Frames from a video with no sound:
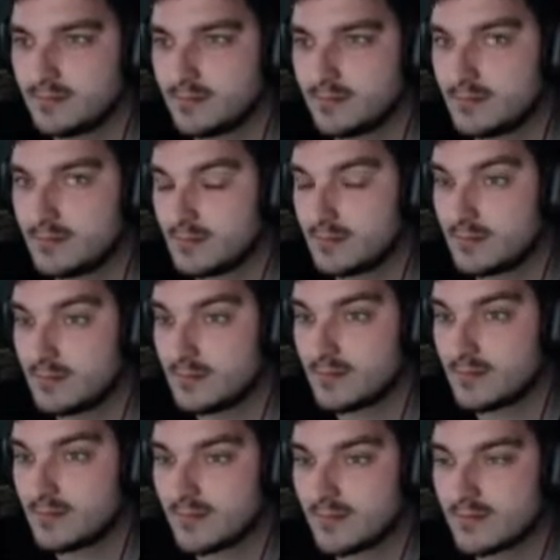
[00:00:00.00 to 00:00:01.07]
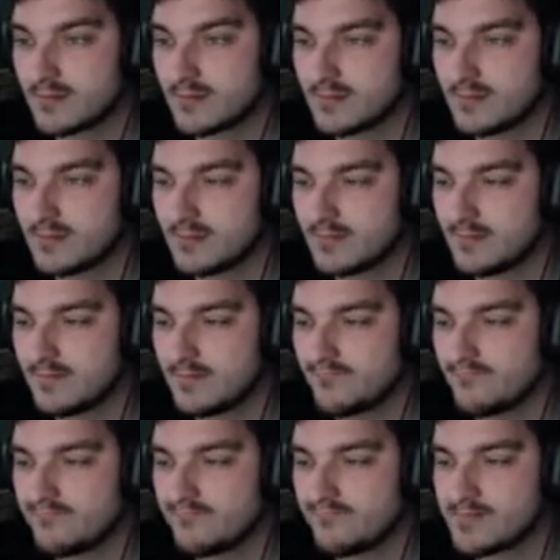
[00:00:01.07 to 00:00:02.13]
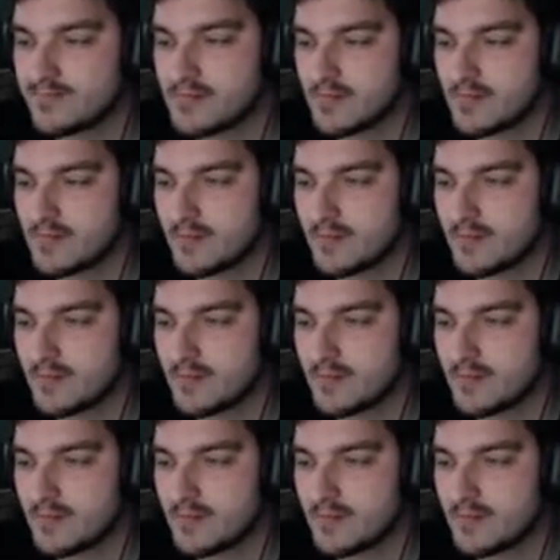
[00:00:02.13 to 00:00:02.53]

(silence)